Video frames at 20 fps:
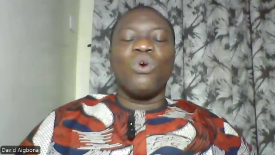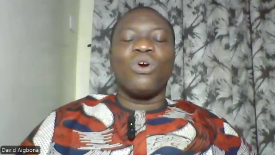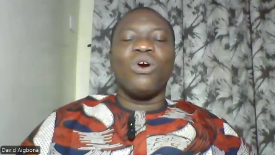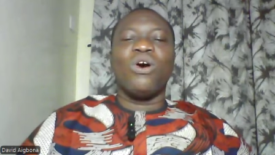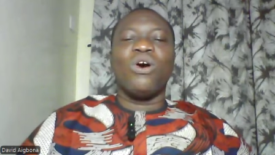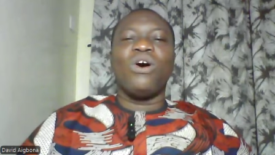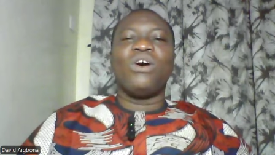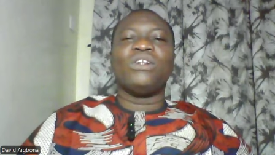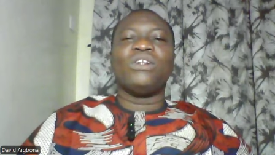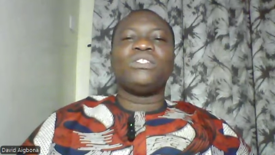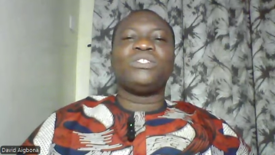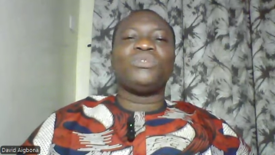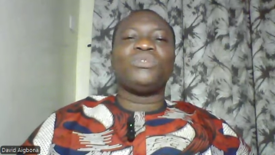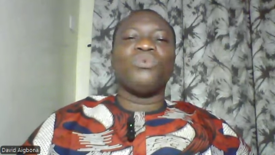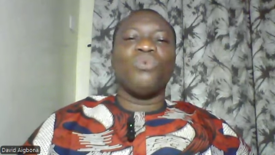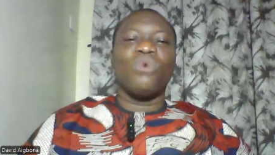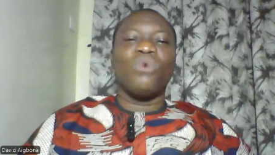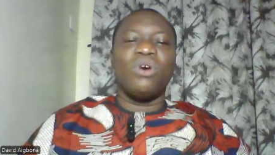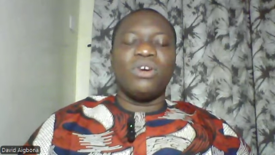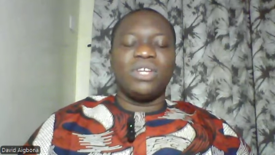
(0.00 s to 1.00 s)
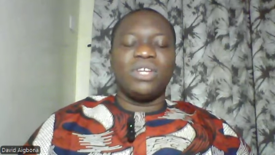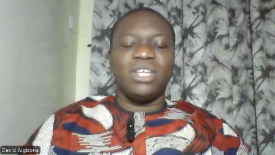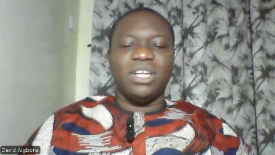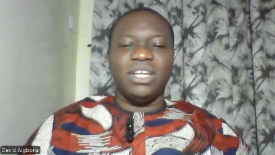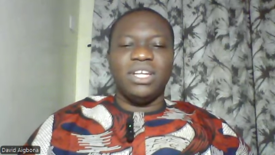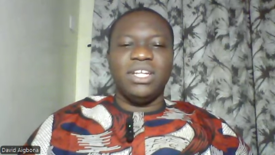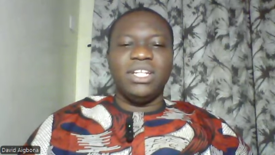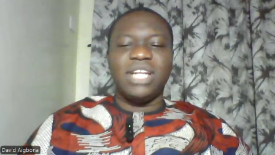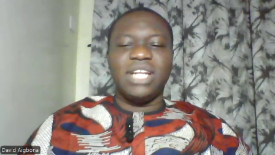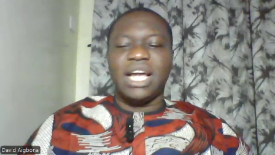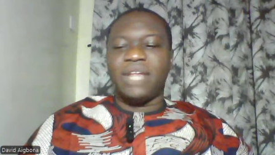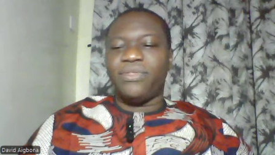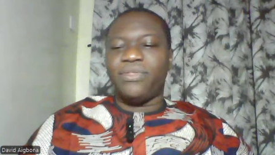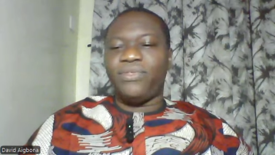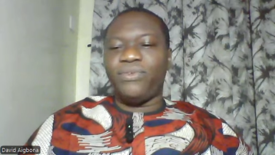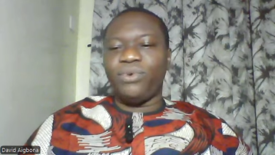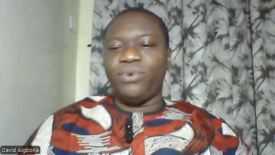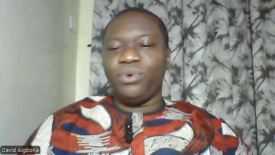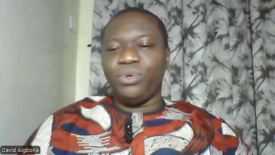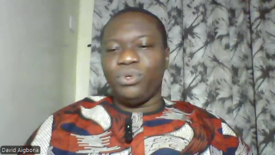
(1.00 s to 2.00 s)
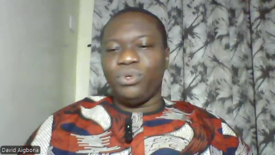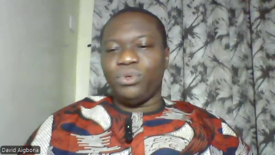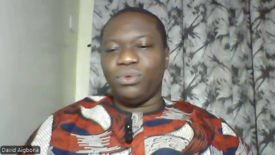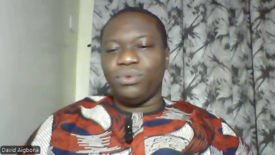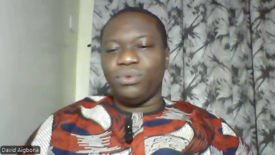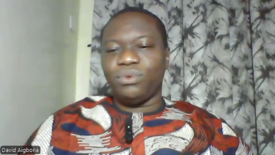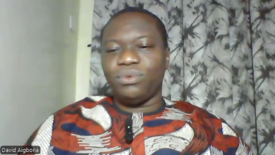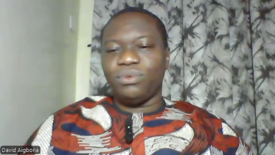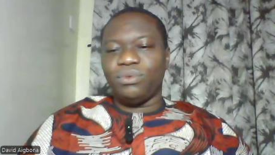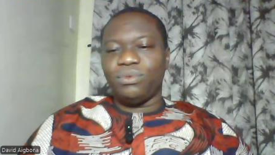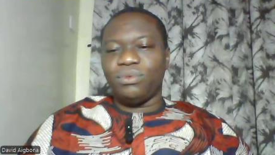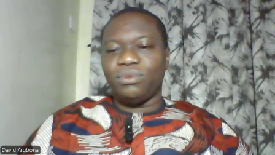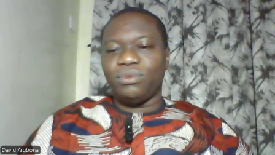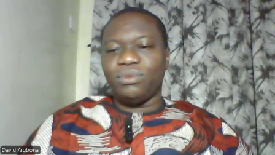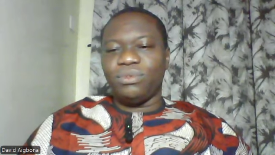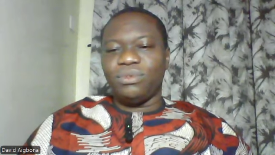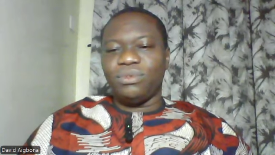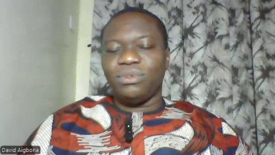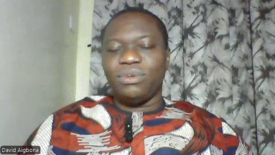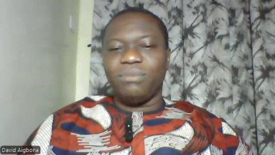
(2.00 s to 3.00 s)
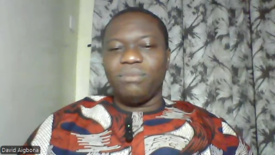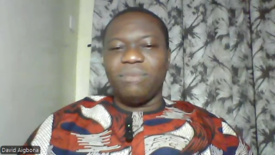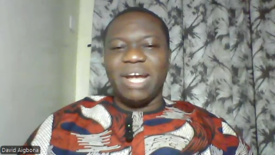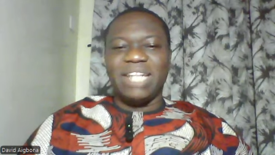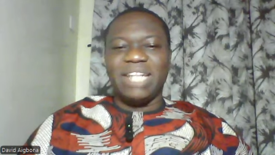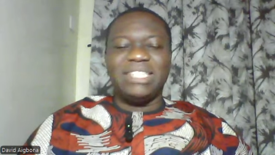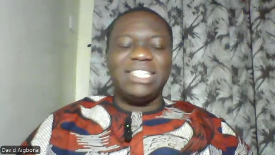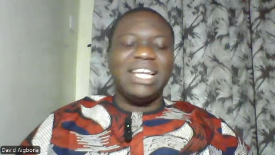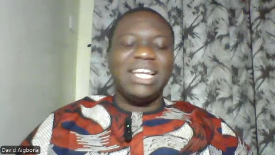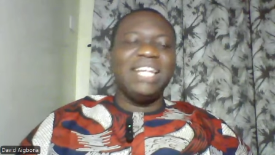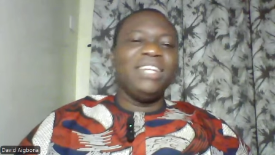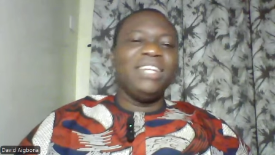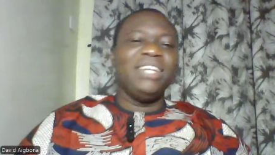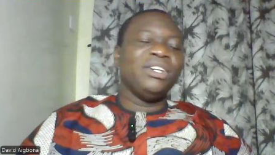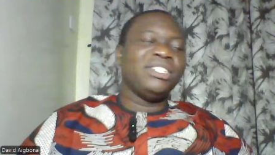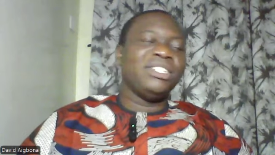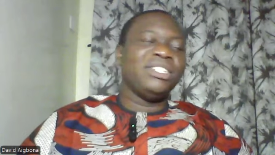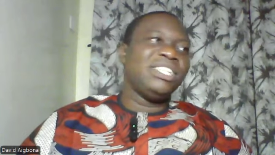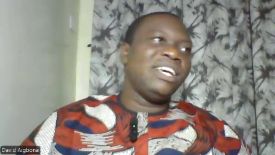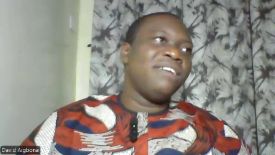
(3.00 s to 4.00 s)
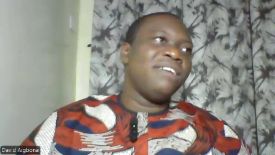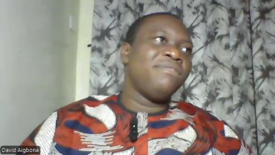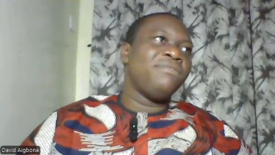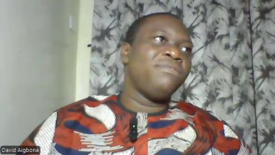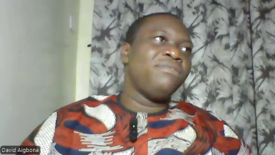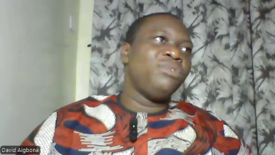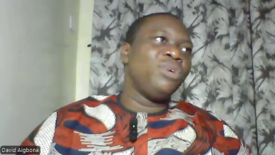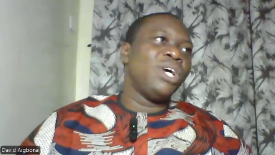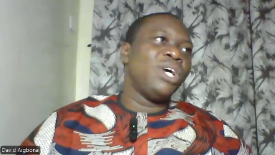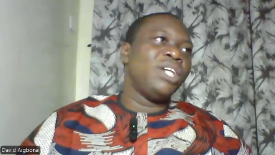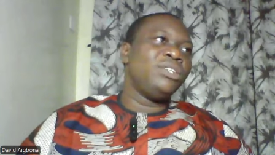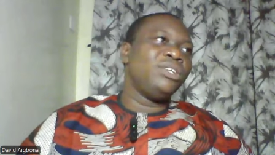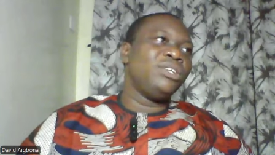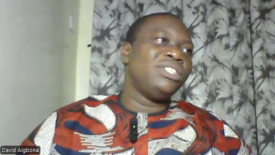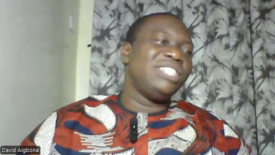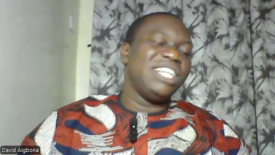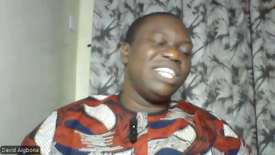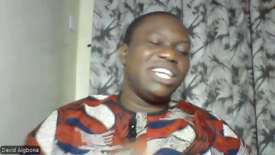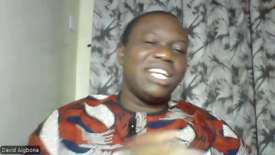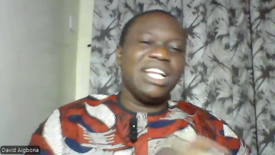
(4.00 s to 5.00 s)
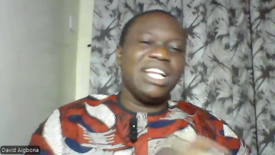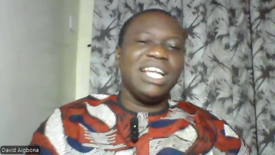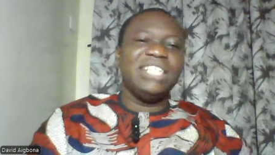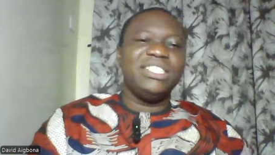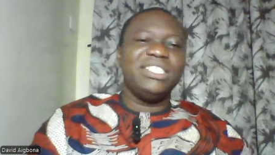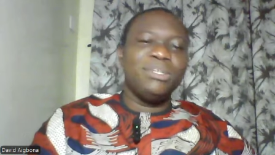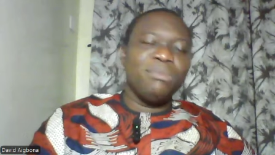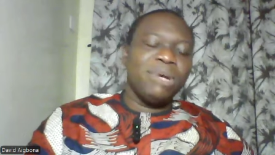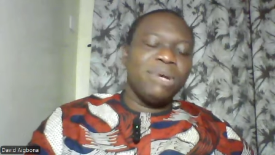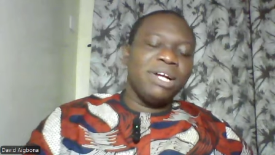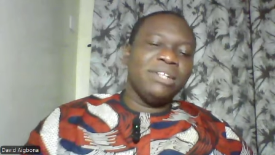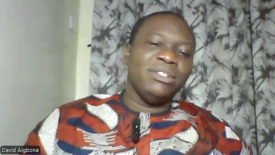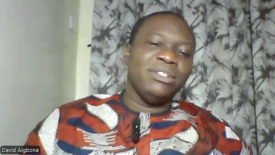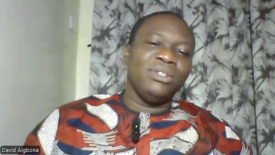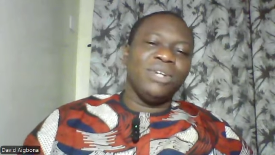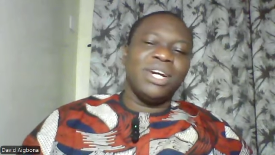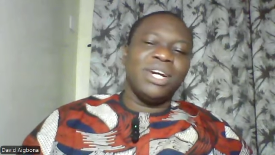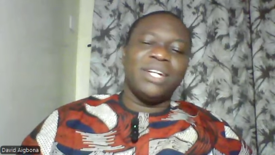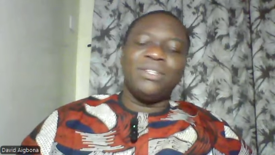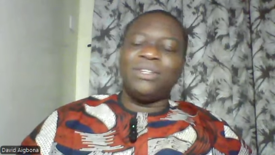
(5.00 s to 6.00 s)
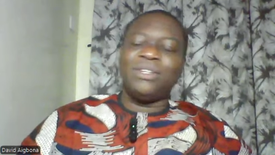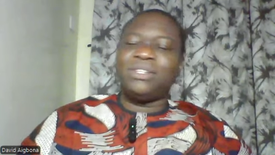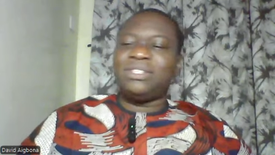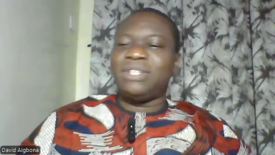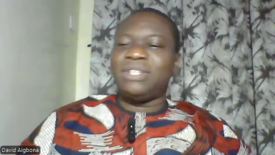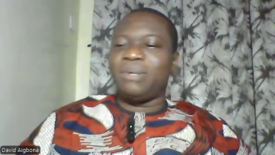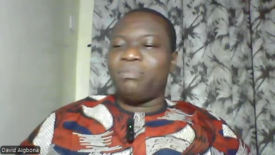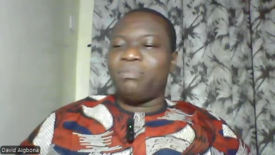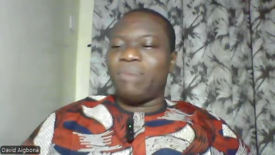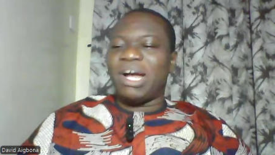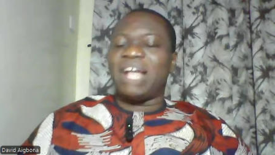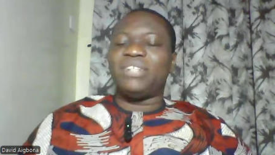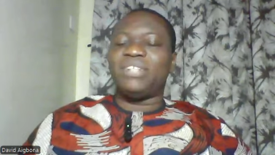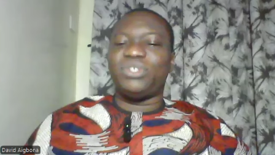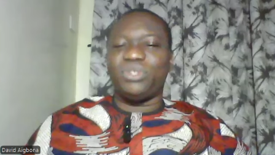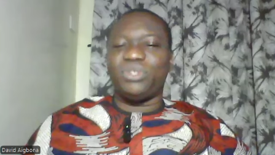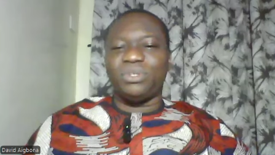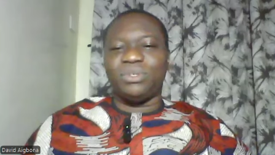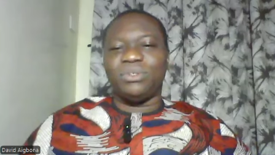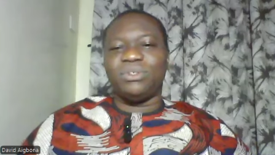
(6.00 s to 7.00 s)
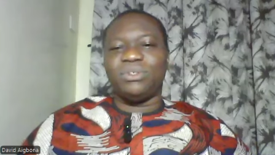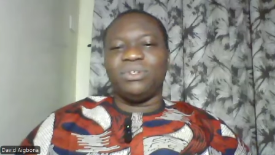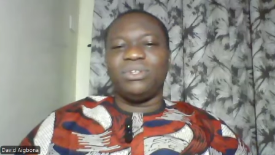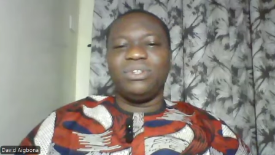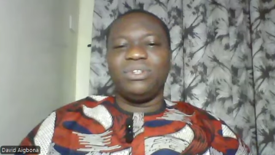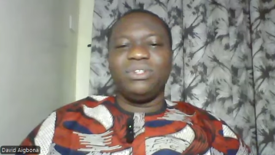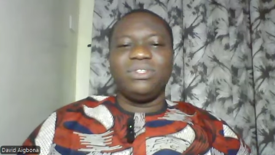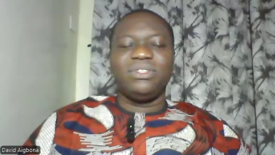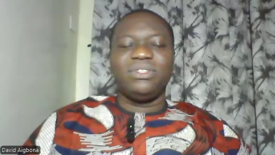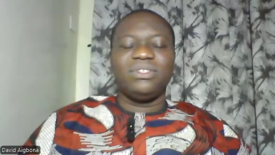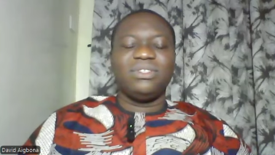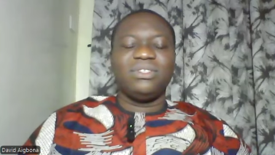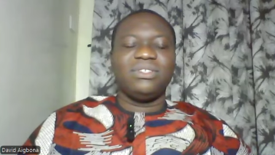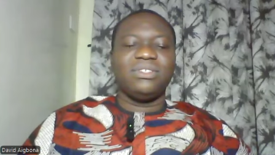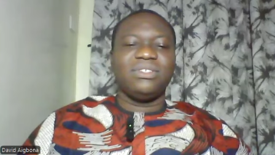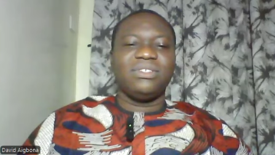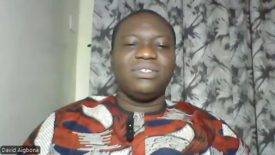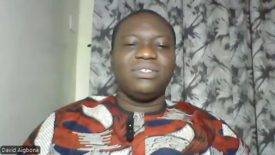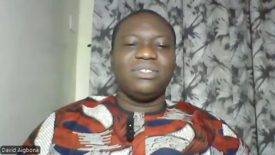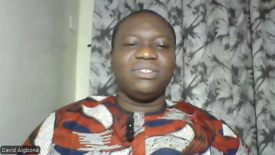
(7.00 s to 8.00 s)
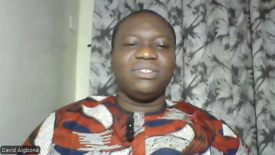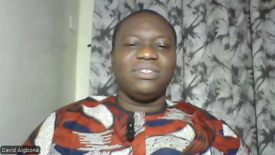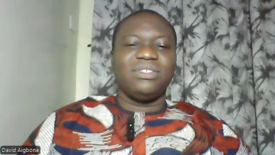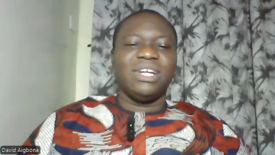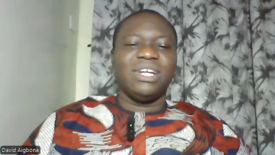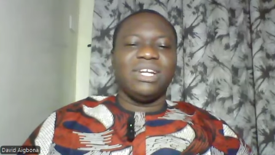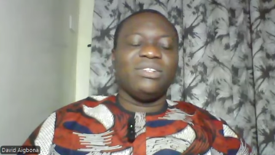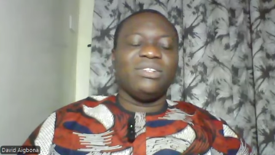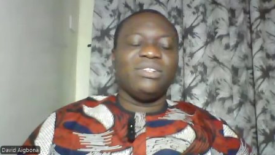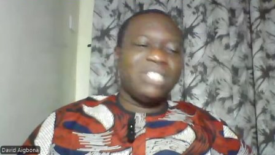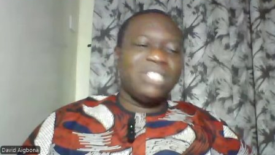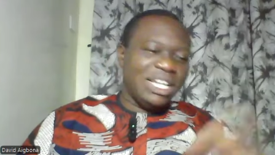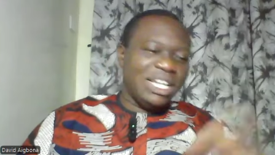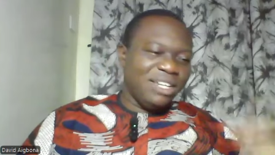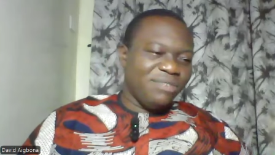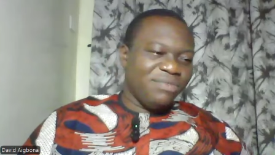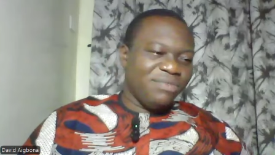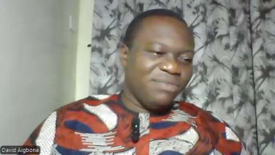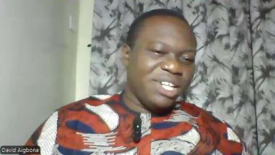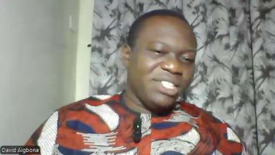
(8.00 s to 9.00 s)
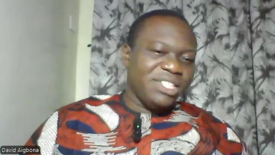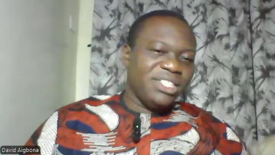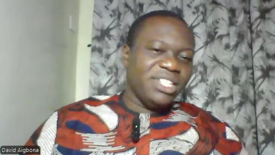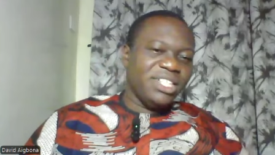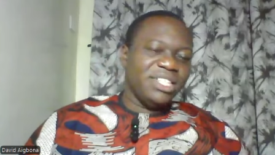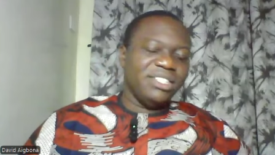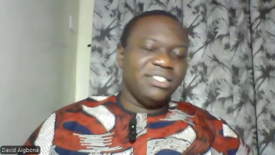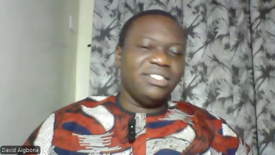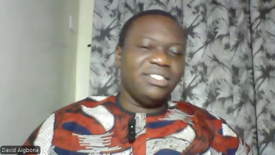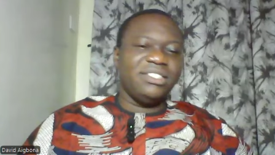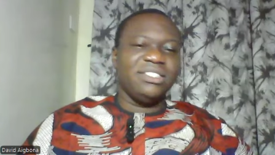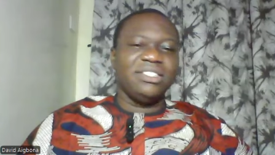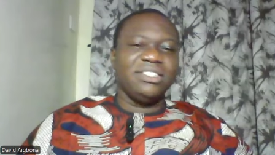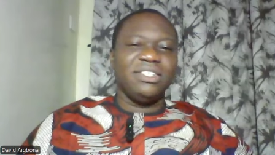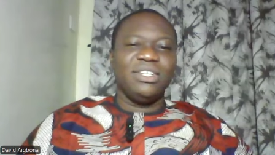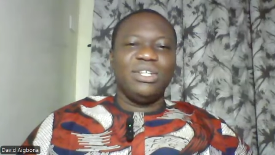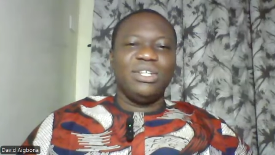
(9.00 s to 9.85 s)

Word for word: God's work in and through you by telling yourself you are not a clergyman, you are not a pastor, you are not an evangelist.